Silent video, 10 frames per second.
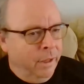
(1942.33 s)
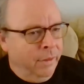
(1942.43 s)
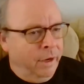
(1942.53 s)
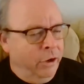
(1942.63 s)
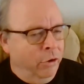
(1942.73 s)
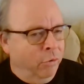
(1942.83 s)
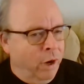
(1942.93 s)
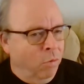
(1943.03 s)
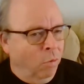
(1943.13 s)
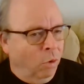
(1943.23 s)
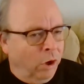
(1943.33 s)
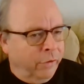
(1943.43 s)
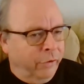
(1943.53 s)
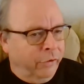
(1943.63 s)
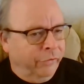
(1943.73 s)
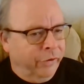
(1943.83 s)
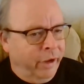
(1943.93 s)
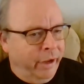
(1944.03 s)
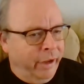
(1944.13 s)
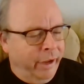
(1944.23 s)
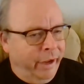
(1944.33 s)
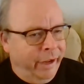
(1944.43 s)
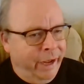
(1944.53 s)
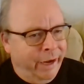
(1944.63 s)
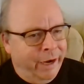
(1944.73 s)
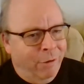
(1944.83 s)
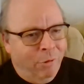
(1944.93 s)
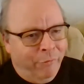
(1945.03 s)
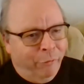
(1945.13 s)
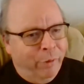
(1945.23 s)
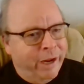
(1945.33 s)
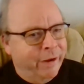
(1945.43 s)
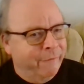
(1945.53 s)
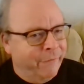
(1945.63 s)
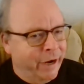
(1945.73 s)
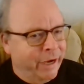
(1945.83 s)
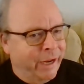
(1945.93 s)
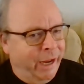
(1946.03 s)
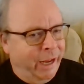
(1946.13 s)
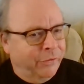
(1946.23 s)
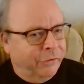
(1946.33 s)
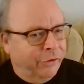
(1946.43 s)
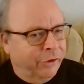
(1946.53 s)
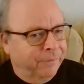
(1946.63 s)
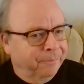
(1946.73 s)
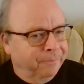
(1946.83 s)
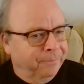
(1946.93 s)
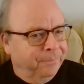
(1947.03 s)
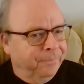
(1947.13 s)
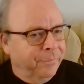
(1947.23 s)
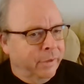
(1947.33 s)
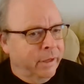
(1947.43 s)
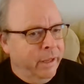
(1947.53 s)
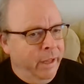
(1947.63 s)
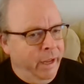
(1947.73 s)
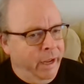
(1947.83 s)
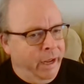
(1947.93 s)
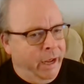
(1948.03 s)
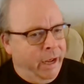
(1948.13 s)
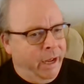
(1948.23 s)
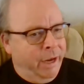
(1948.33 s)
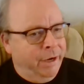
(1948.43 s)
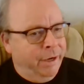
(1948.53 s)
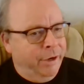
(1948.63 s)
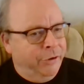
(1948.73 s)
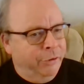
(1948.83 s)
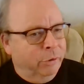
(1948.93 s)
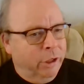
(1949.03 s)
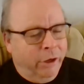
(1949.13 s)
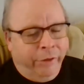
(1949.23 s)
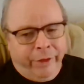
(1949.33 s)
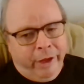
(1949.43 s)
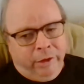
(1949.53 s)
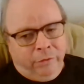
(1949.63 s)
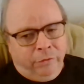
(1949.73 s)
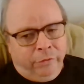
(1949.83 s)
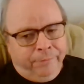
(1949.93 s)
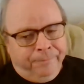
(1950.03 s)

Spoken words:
They do great work. There's again, however we can fight cancer and do little things.